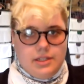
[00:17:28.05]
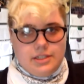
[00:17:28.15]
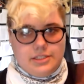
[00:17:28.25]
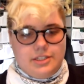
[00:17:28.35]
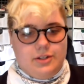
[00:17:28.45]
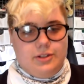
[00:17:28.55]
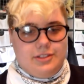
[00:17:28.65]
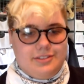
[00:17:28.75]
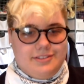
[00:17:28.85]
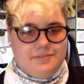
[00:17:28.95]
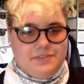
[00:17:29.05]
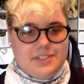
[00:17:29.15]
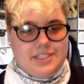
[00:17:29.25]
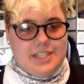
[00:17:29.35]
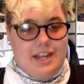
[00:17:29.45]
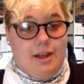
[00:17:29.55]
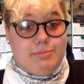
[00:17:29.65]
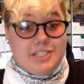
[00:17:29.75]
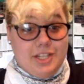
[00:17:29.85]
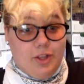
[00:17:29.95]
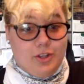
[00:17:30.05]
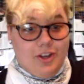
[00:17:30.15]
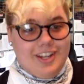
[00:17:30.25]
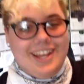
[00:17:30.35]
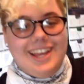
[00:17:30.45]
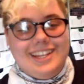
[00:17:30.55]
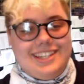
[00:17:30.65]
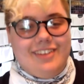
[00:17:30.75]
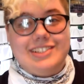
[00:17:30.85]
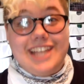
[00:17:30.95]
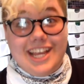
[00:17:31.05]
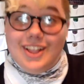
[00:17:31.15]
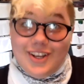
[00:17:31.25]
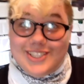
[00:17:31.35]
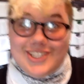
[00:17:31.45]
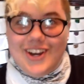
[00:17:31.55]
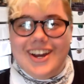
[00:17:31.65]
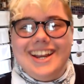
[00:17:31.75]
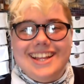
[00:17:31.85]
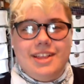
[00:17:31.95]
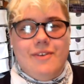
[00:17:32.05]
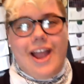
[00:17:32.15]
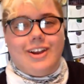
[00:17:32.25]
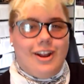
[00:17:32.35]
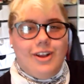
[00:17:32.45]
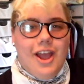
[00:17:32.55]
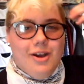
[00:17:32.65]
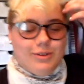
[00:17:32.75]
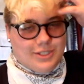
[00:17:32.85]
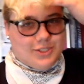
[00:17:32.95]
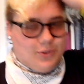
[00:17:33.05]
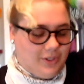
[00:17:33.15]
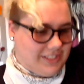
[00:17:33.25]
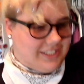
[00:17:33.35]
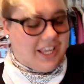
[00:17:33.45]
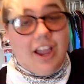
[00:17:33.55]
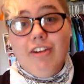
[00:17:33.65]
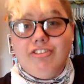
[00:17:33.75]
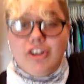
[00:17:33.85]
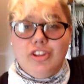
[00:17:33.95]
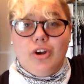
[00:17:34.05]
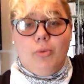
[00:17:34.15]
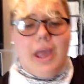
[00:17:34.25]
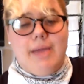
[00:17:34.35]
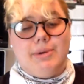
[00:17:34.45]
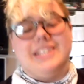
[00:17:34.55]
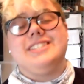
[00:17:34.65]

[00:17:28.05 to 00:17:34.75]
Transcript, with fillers: this little setup. Does it look good? David's good. like, it looks good in the background, which is cool because it's like further away, but it's